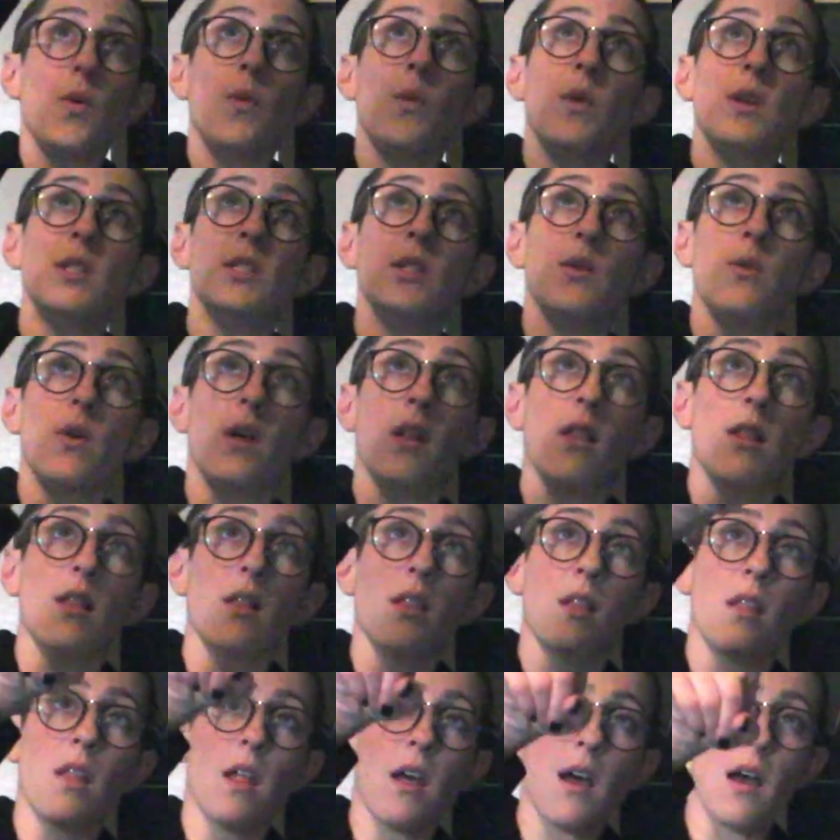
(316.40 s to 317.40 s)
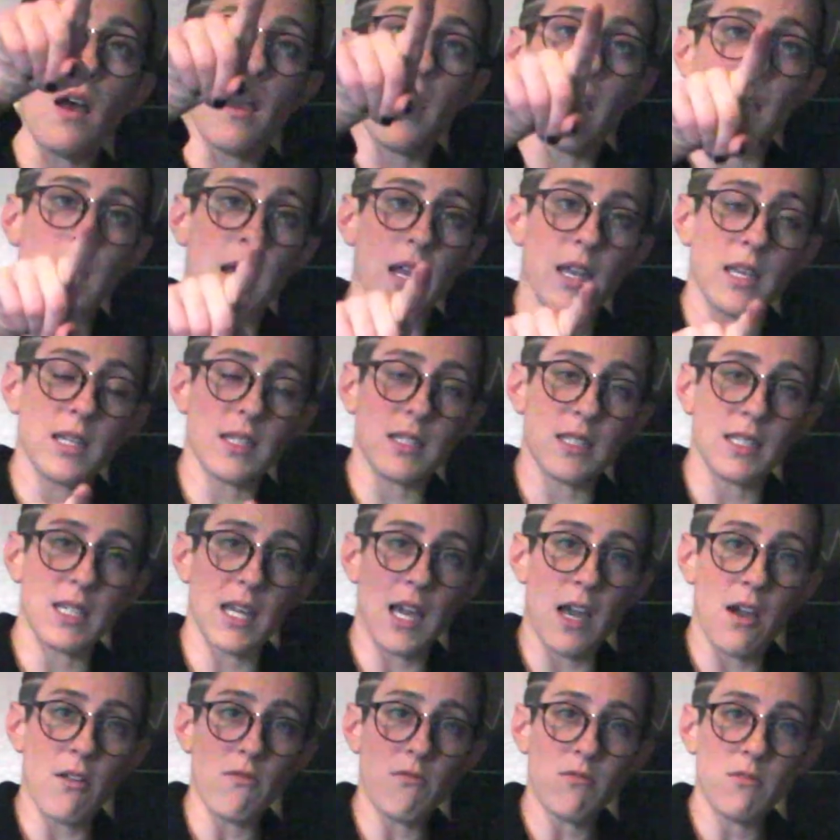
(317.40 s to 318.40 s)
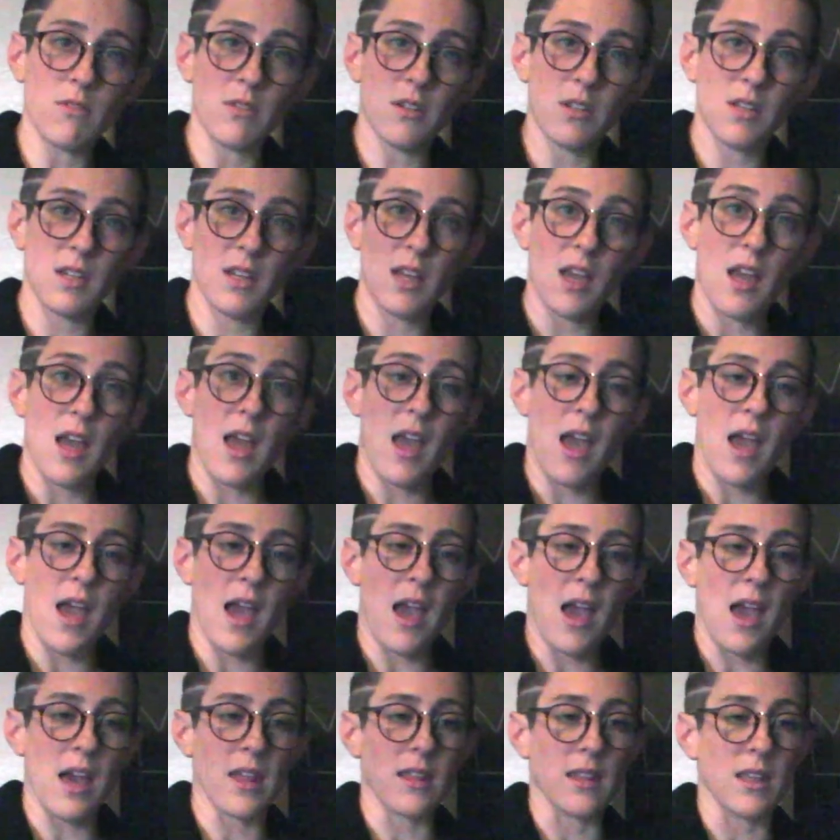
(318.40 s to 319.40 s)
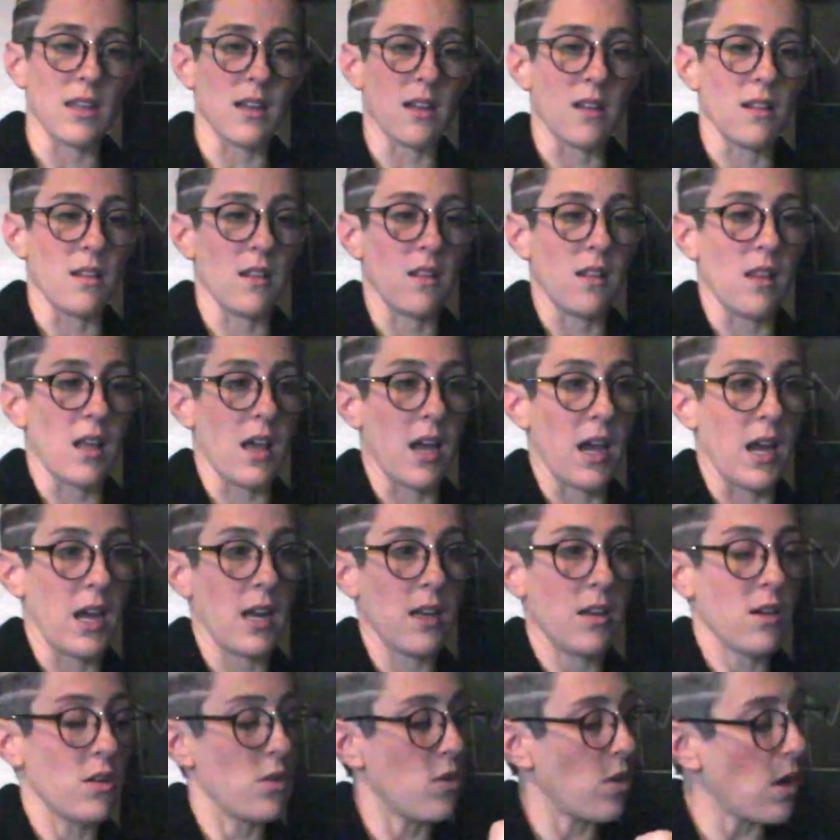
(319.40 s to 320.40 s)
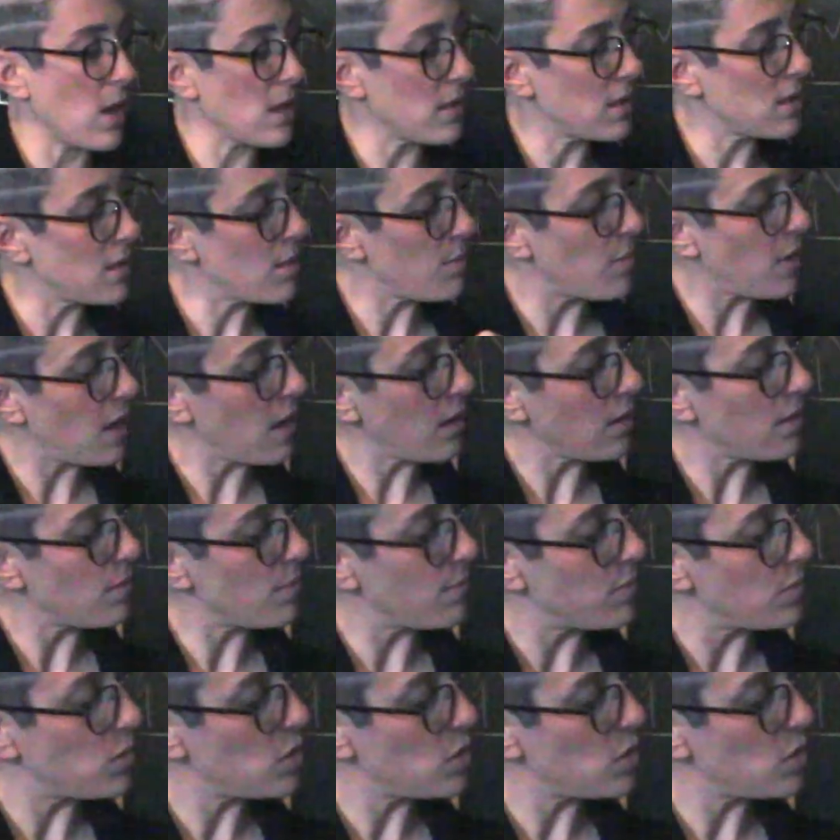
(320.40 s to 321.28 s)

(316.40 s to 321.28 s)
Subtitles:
we do a line down, and then a line across the bottom,